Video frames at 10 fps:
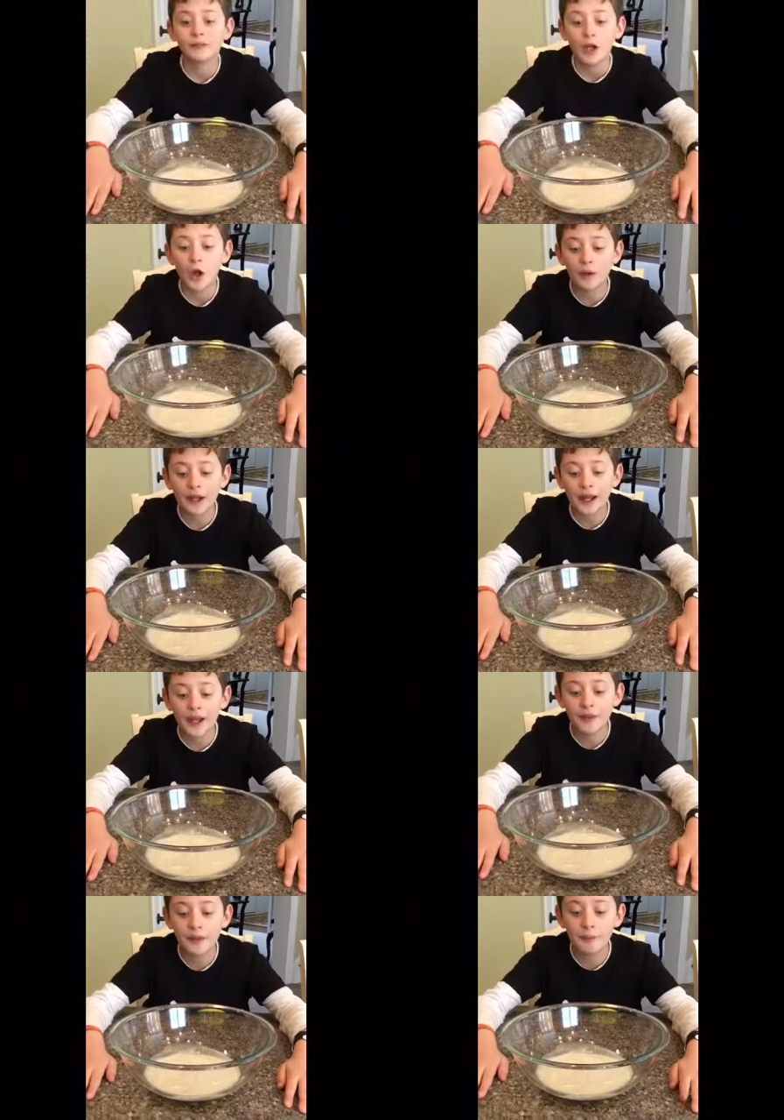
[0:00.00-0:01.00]

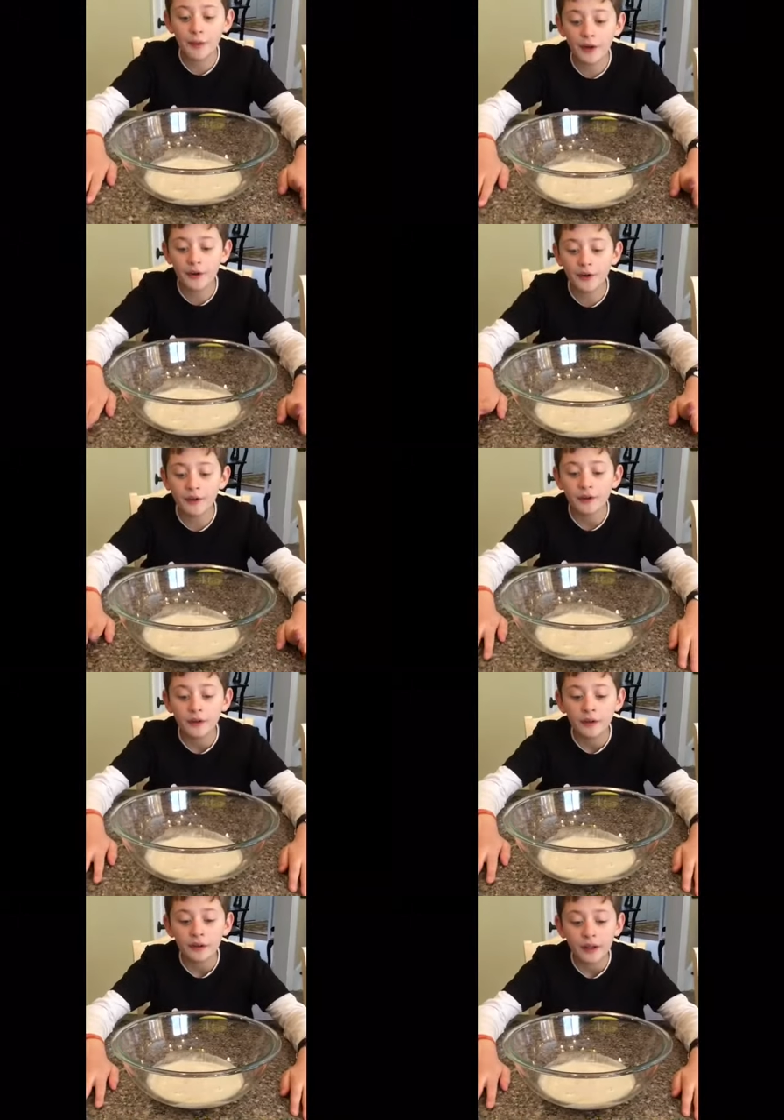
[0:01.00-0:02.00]
Okay, the butter
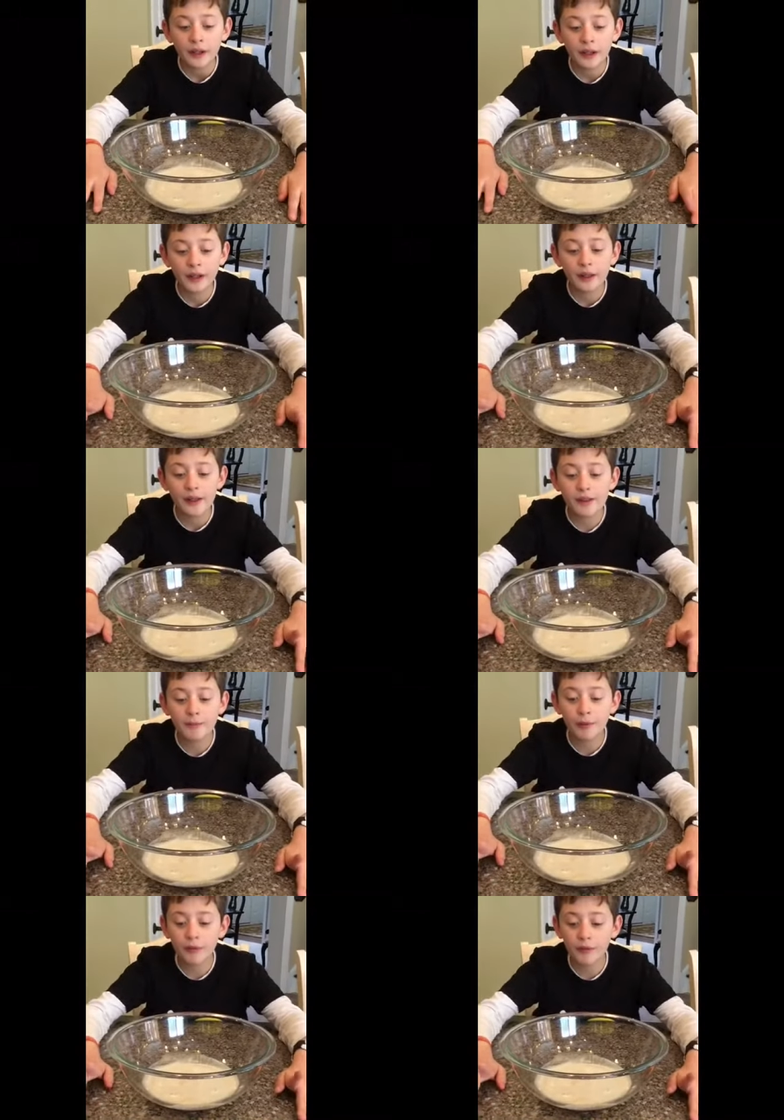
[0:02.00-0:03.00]
is
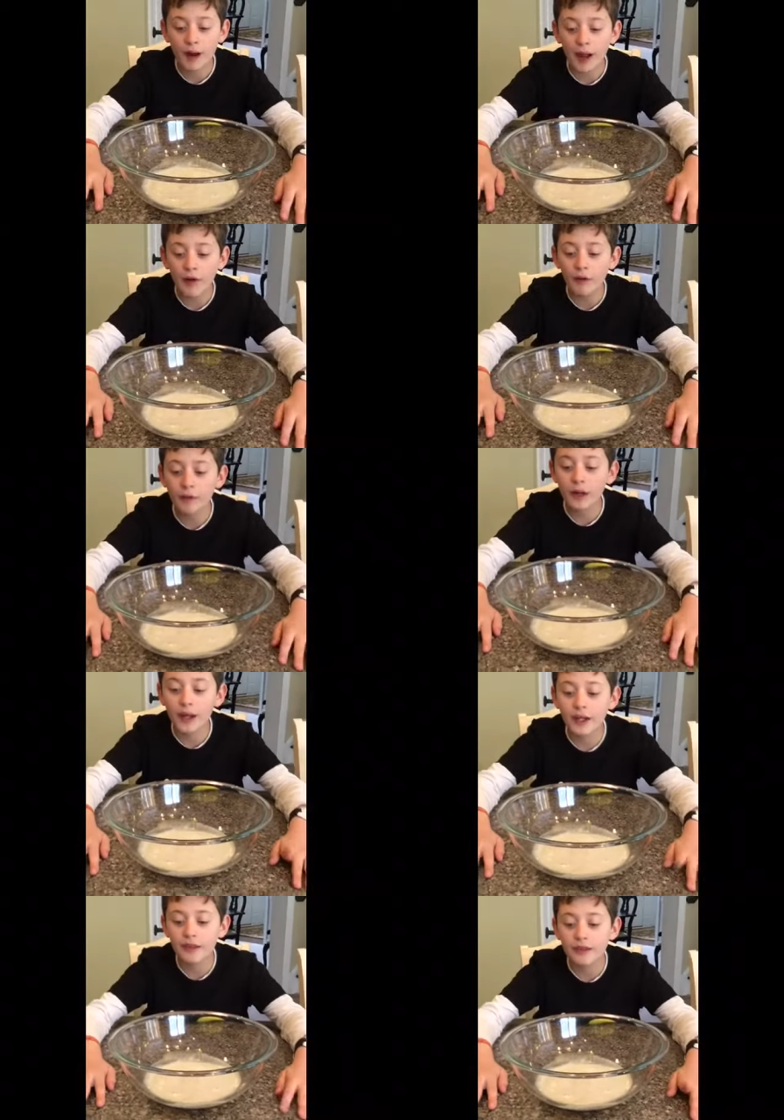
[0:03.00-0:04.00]
brown
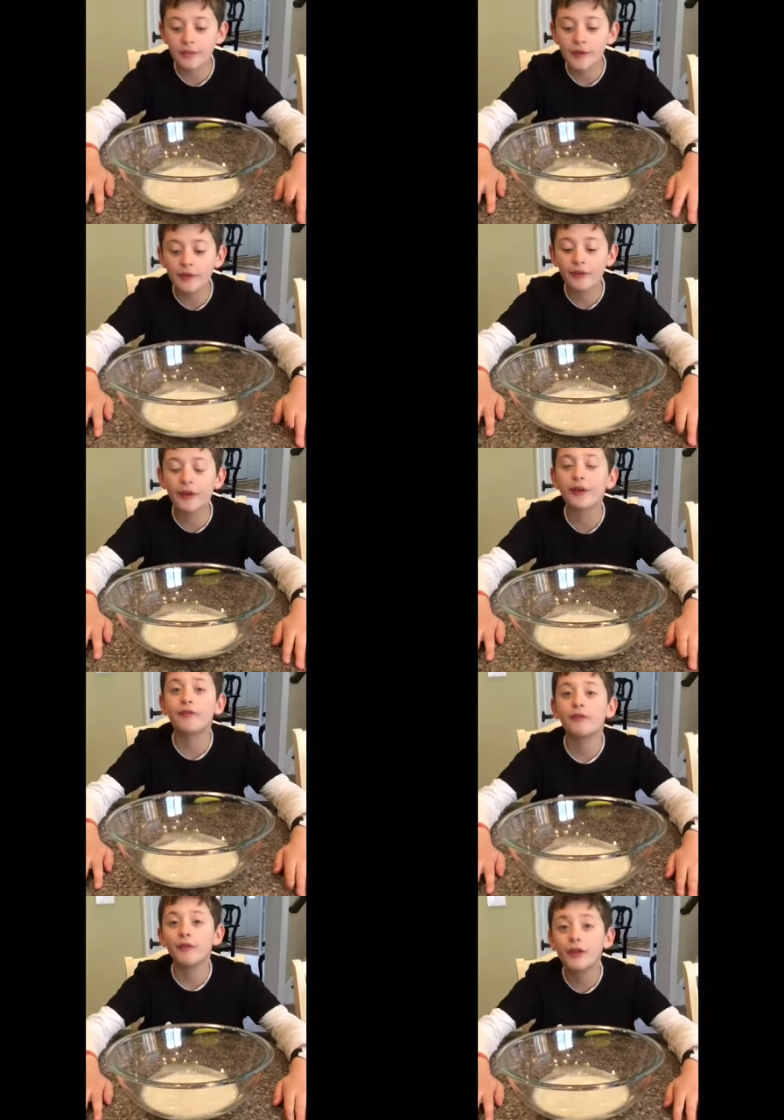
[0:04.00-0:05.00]
and it smells like
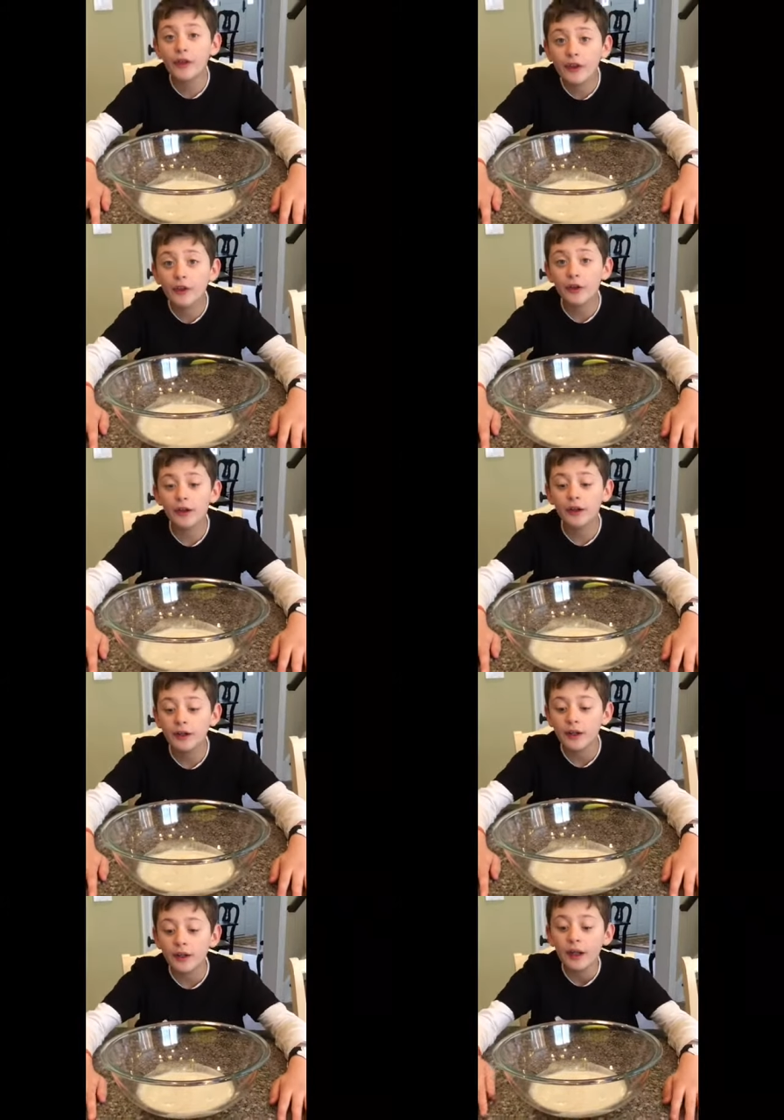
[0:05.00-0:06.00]
really good.
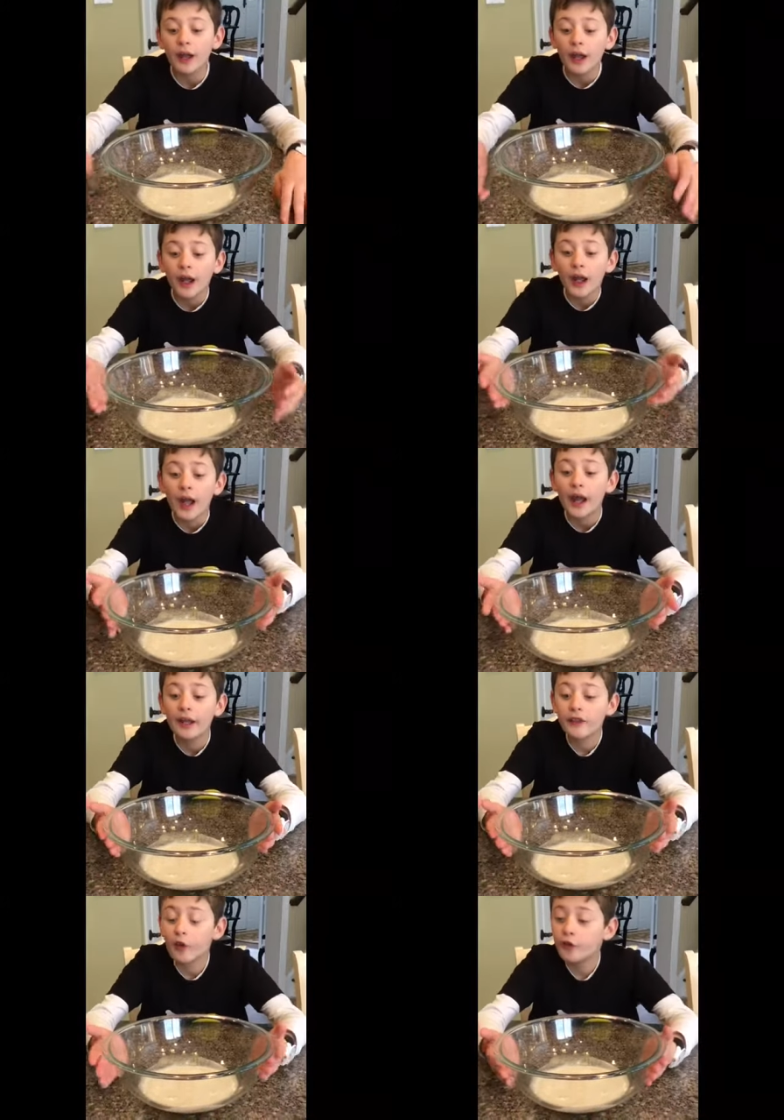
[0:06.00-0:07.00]
And
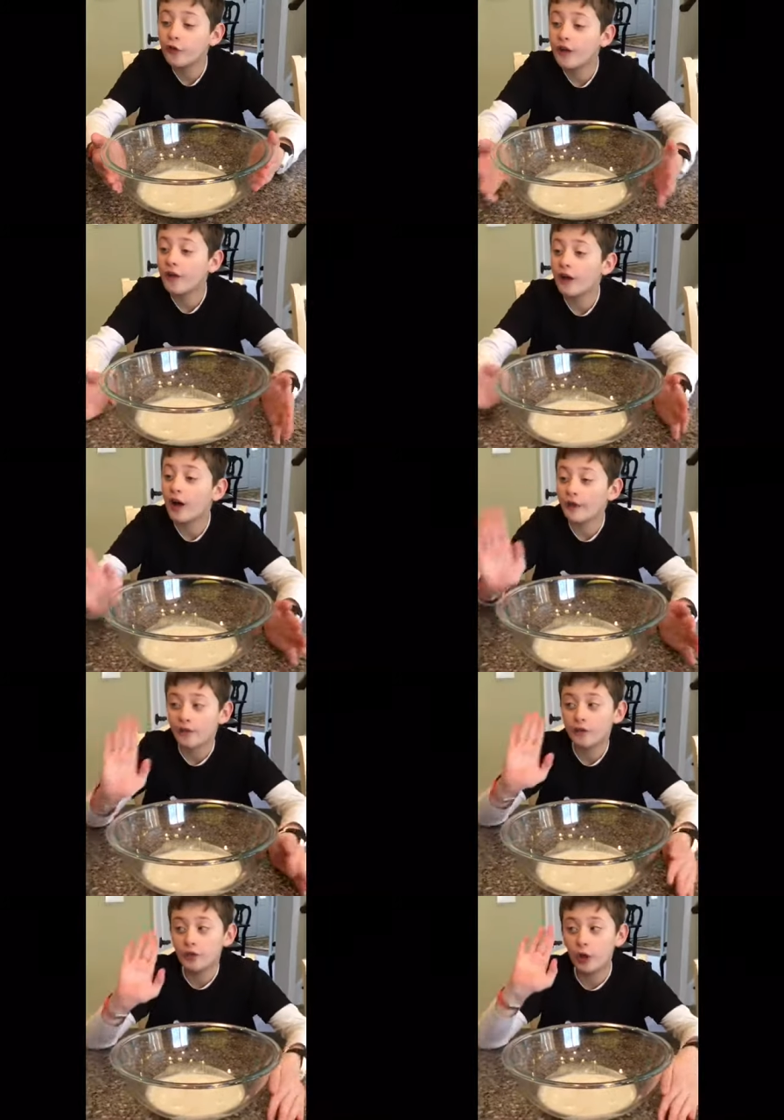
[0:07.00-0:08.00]
it's also very hot,
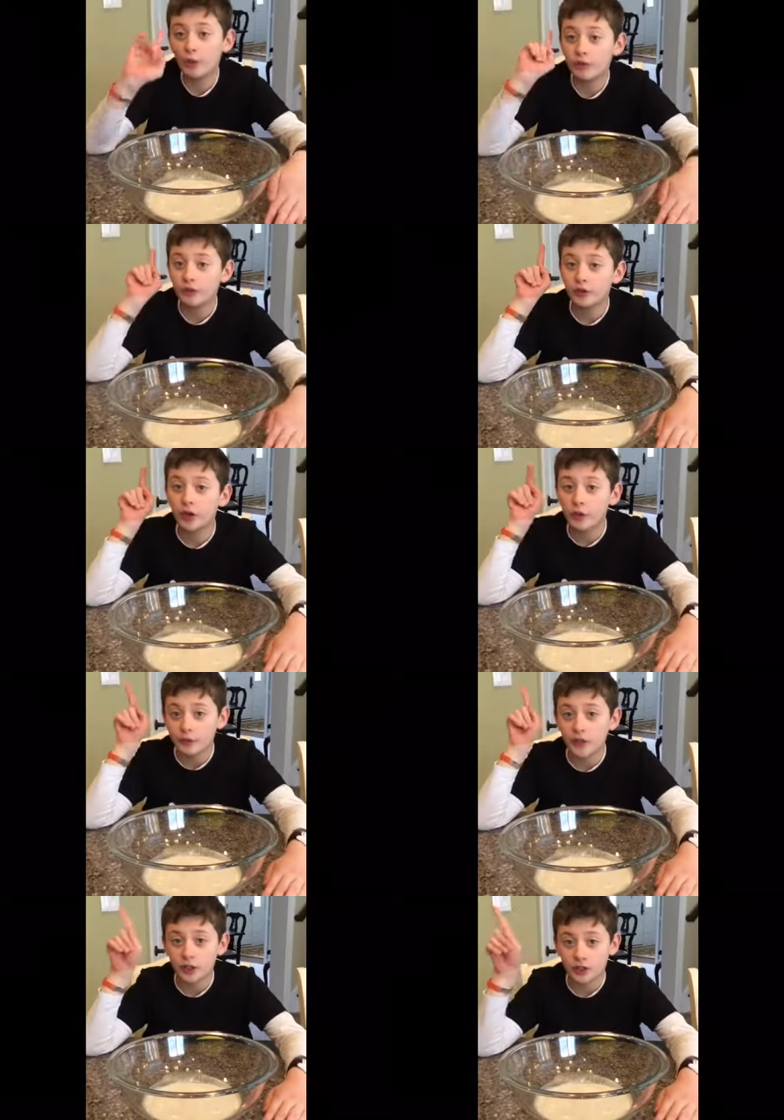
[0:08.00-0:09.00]
so don't go
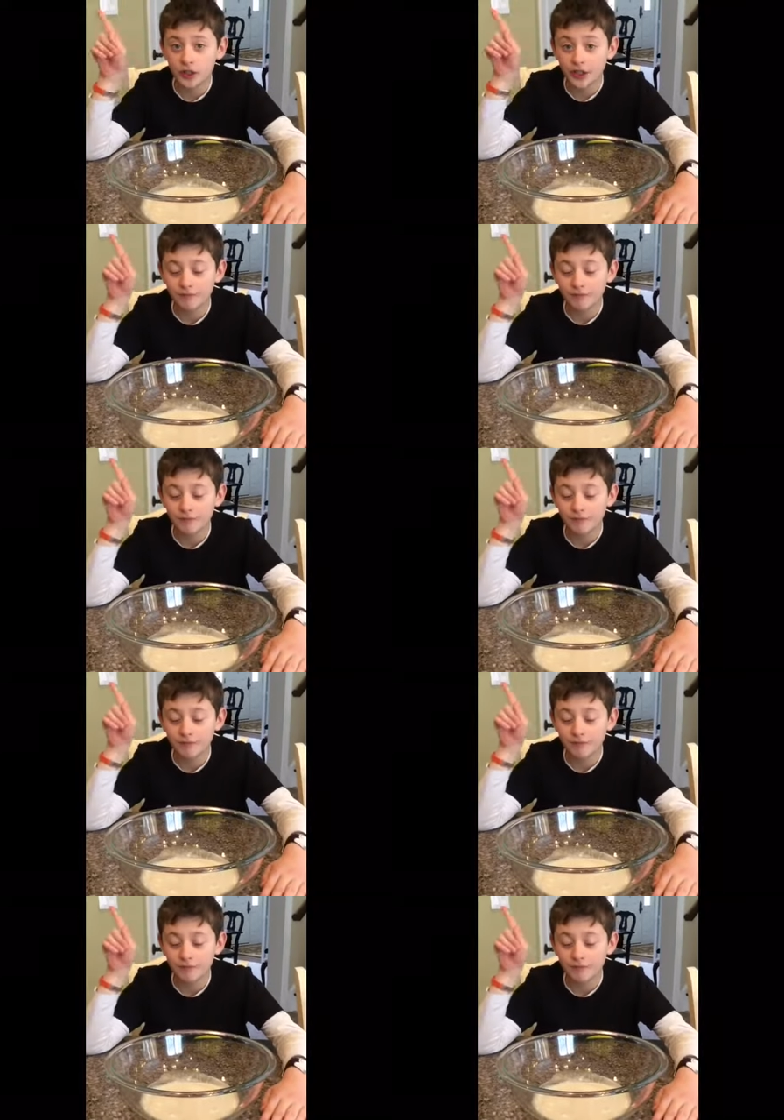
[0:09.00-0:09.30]
touching it